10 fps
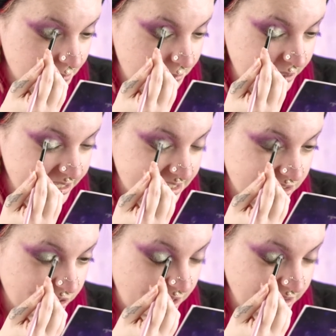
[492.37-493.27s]
but it's
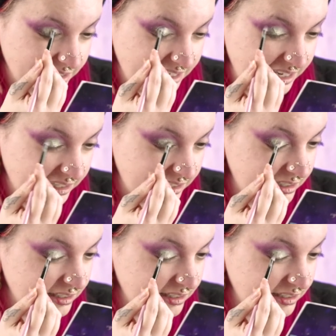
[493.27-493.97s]
not like,